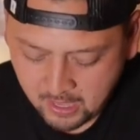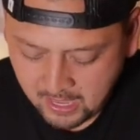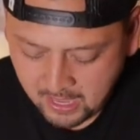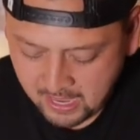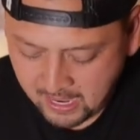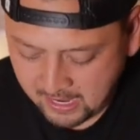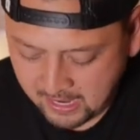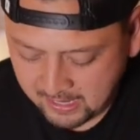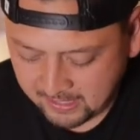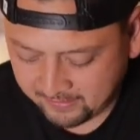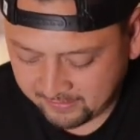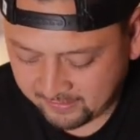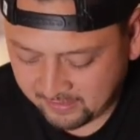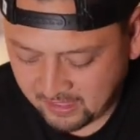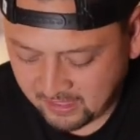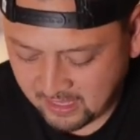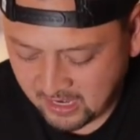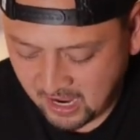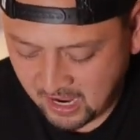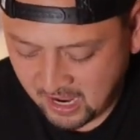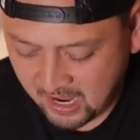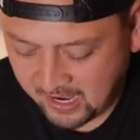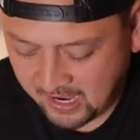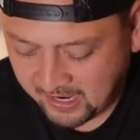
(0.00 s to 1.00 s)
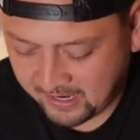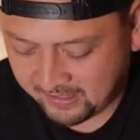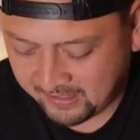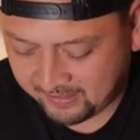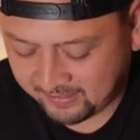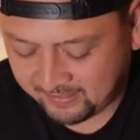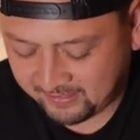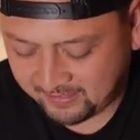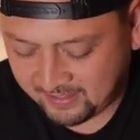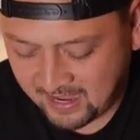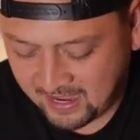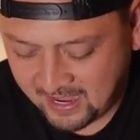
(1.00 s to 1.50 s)
And it's not a
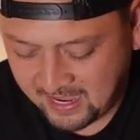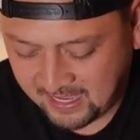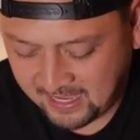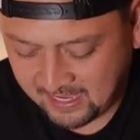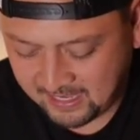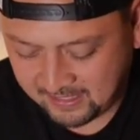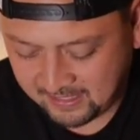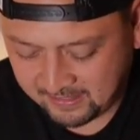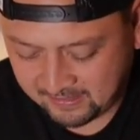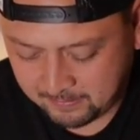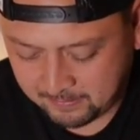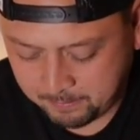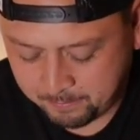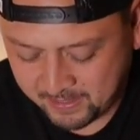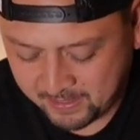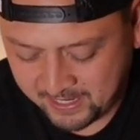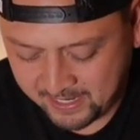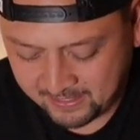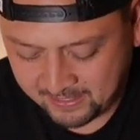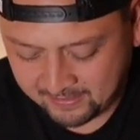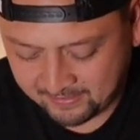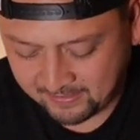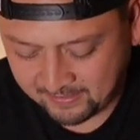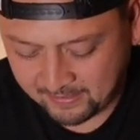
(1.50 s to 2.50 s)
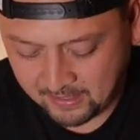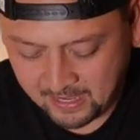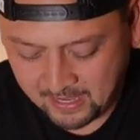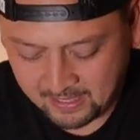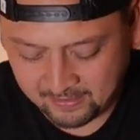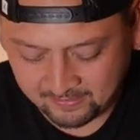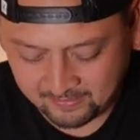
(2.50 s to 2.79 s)
science, but it's